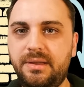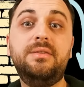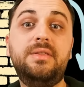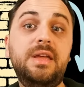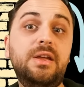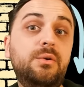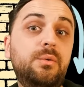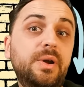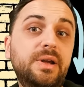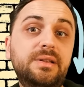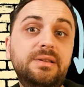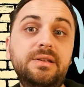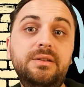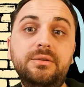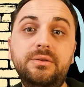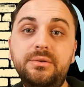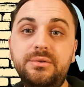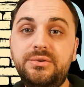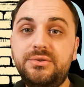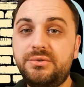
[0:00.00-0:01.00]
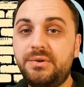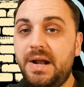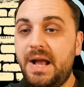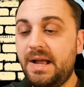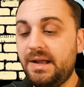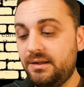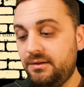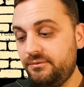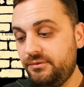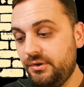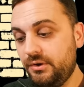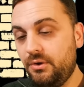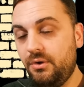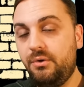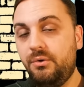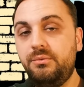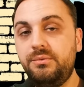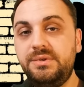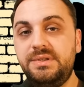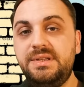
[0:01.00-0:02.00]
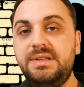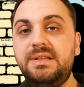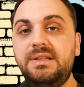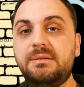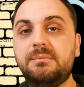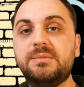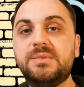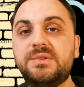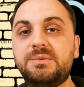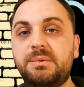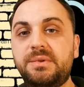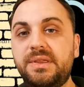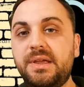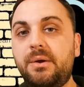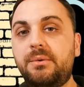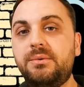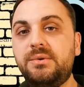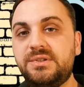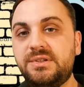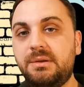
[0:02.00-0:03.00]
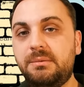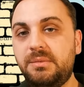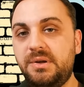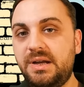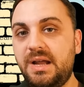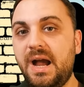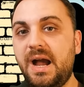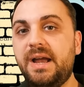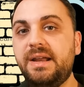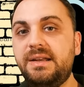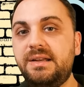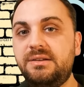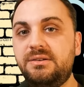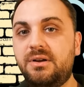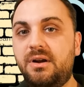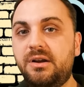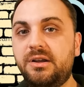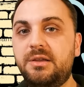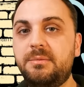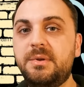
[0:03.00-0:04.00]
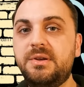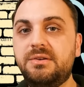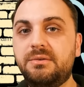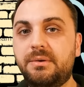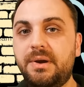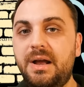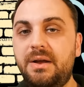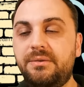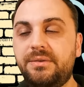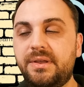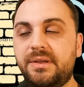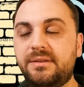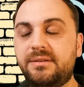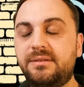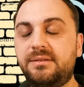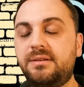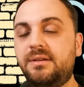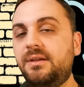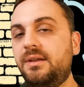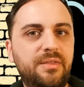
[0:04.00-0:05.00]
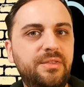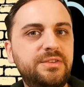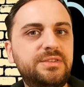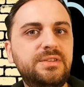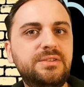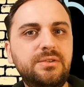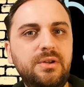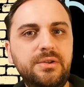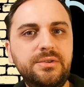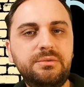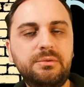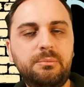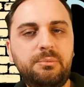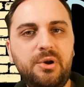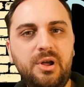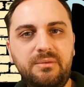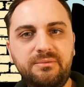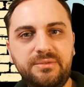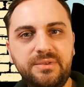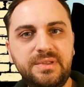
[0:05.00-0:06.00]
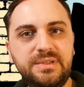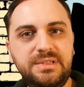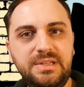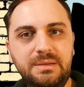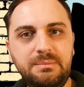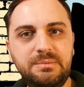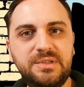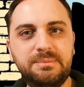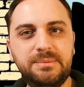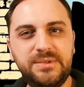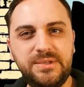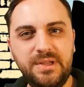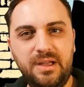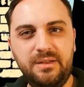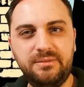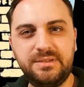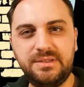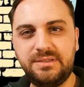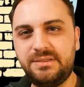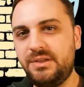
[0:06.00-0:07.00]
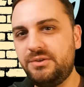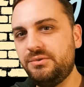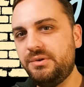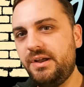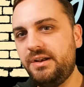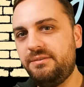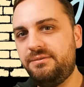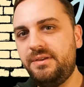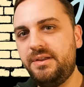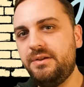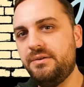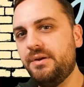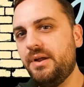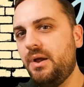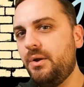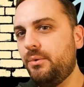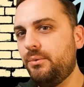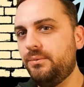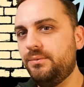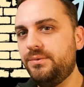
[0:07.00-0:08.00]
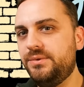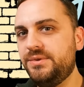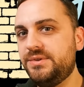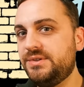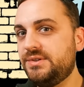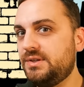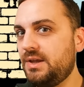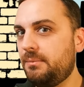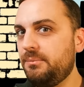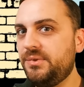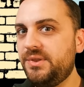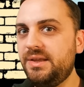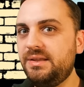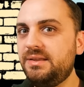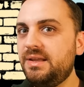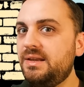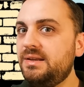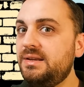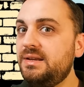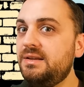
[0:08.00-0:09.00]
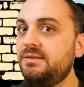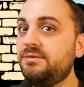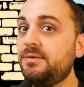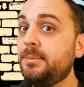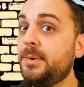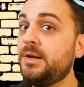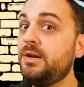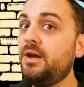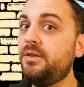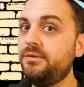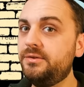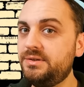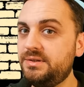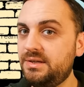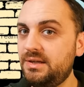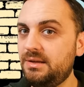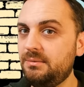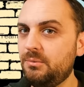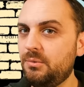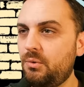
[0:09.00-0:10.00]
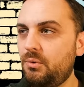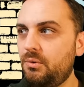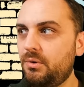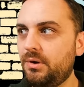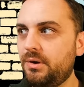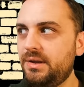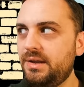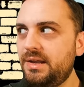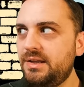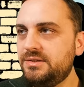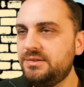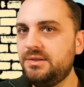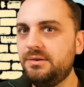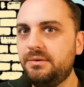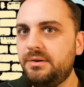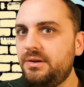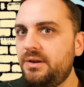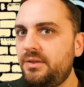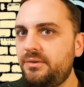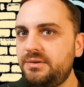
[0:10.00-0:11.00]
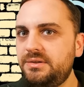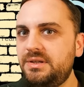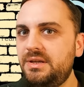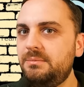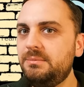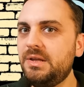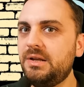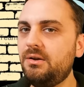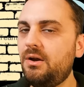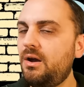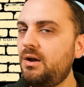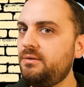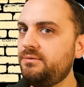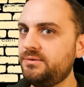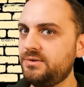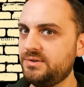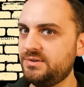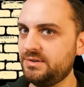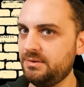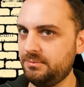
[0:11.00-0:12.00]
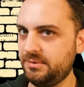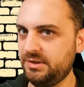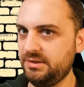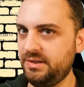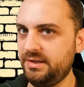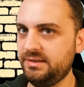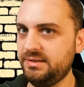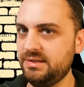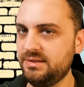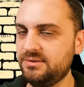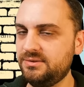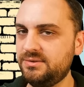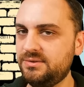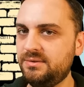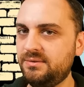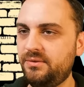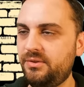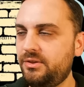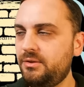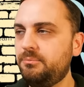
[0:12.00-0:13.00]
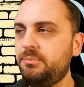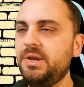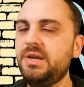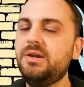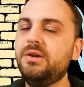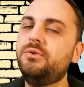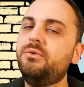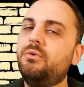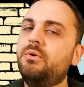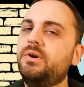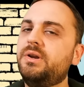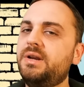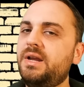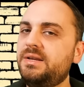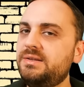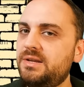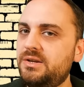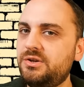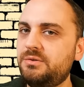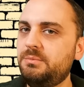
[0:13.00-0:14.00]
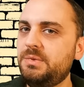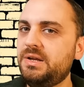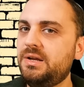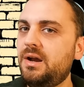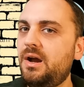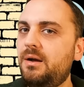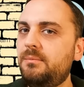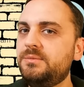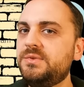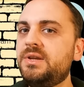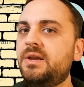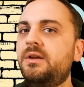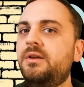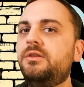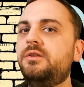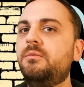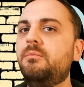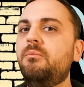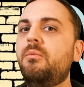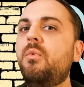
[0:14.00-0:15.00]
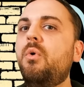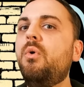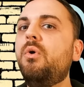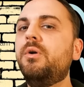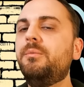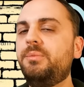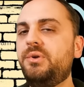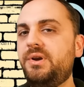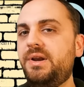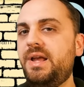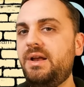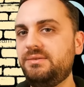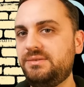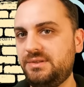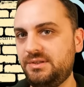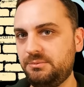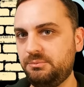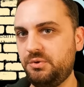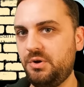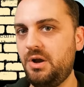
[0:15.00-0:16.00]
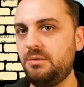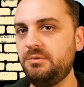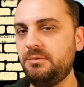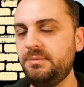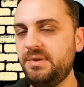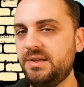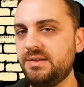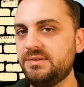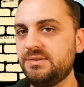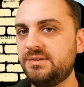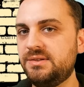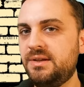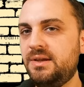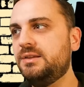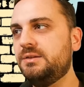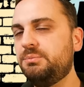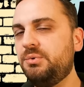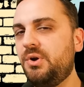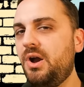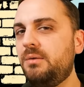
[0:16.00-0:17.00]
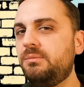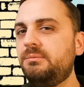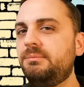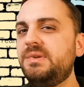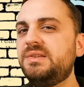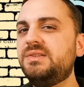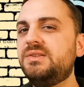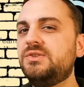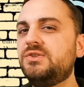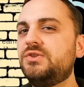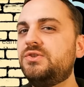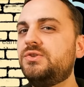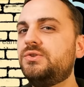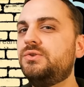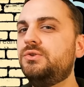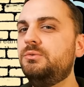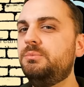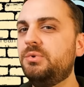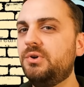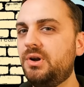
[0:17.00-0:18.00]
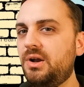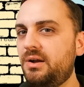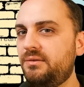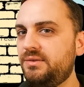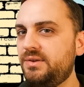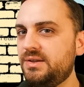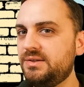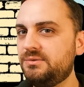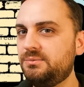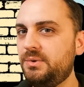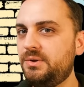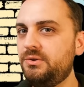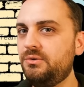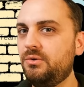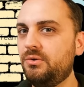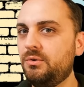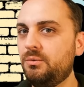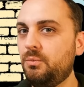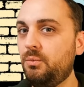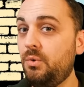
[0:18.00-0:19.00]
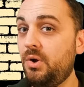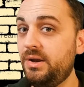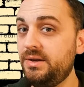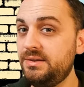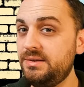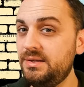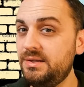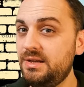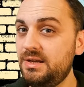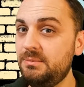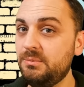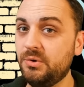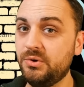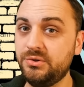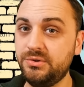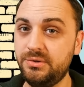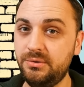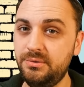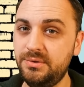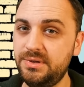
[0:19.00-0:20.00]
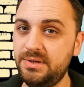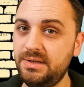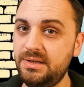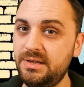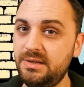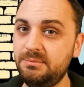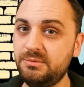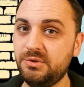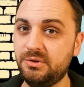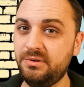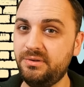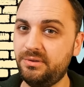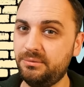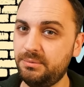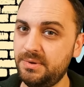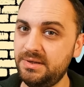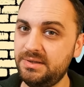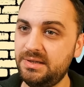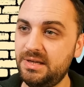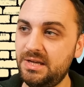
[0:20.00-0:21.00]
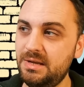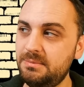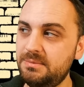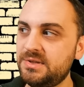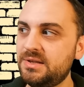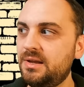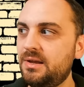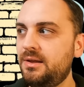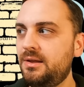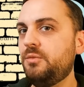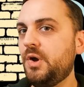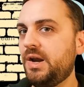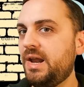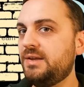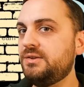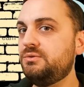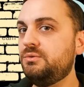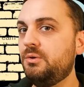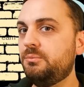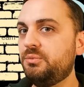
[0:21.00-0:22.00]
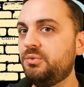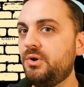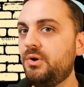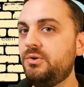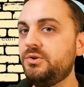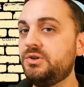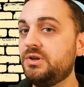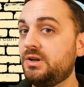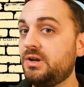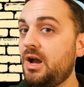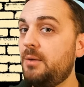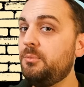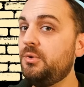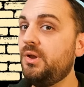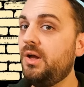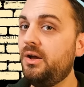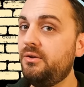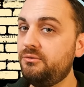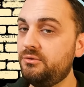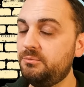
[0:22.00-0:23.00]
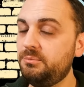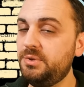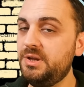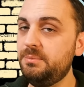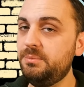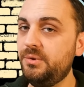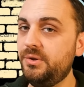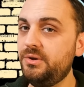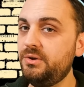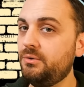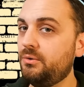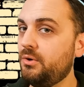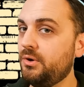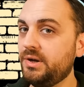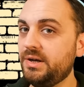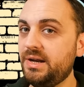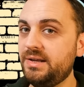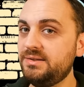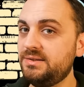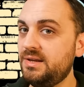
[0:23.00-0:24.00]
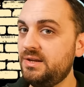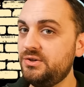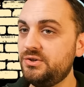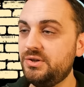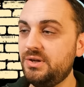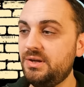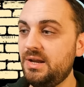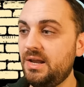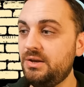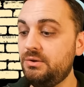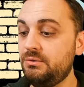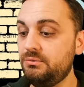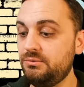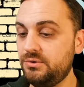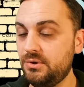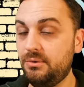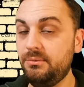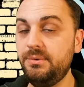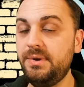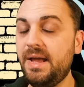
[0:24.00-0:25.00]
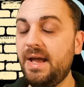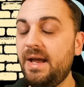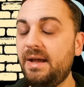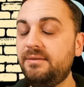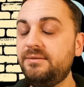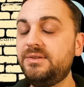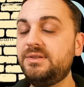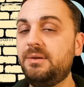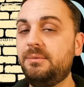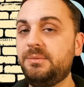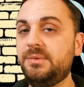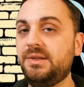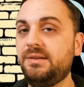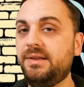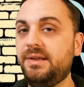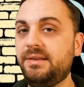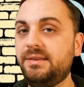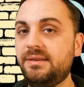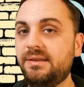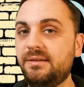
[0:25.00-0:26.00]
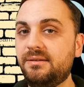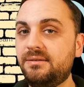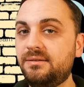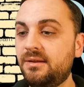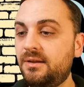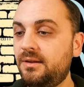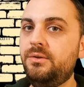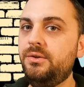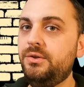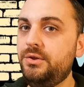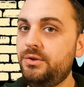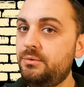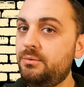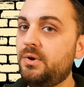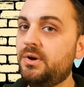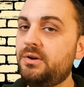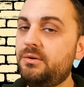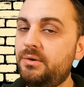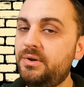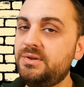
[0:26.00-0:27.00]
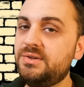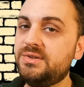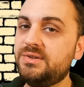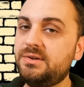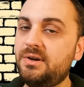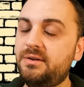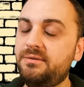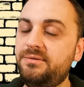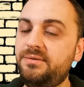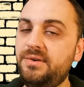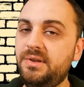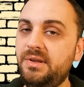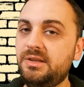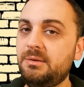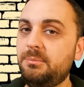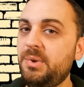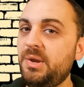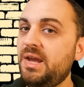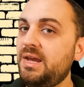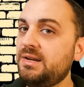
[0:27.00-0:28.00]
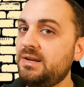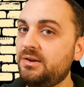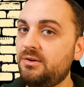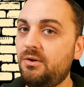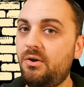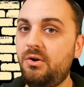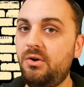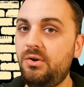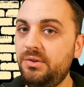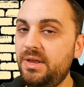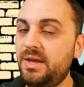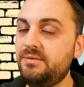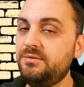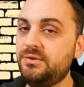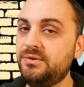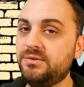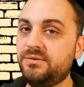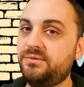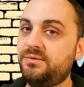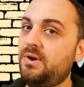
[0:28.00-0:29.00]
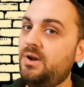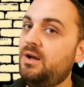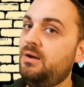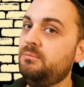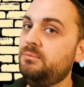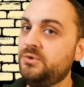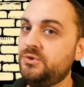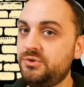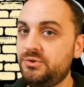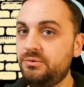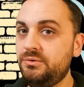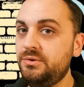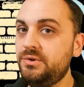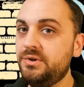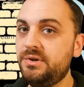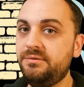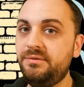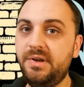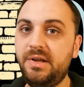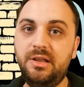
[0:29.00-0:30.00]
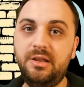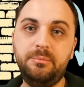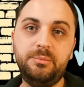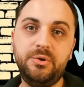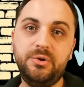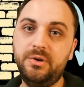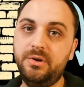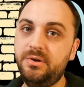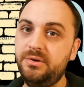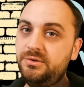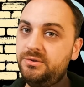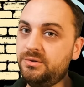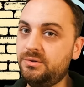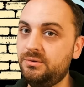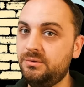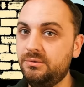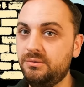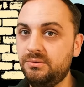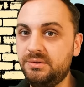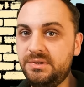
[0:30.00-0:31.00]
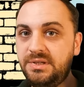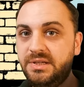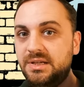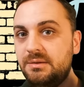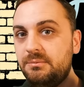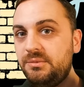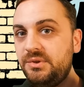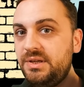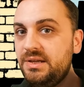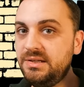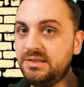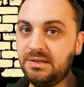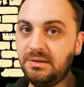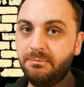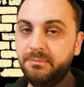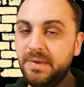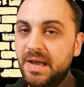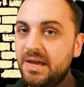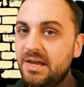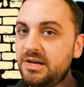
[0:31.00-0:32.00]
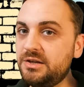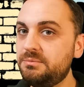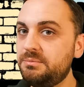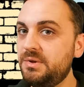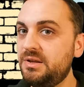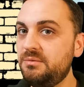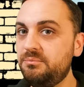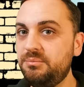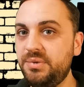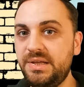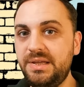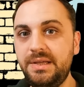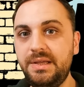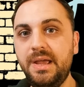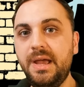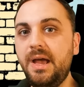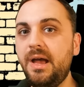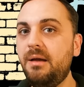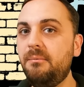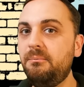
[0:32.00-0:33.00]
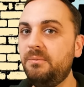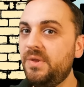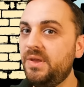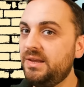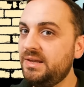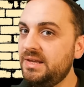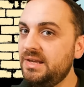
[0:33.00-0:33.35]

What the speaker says: They quickly lose track of their own teams without some guiding document around this. And this is also a problem for the teams themselves as they try to figure out something they need from another team, or is there another team that offers something like this? And the bigger your organization becomes, the more pronounced this problem is. This problem isn't super obvious when you're 1 team or 2 teams or 3 teams, but as you approach a couple hundred people in your organization and you don't have something like this, you are going to start feeling the pain at all levels from junior developer to team lead to management, PM,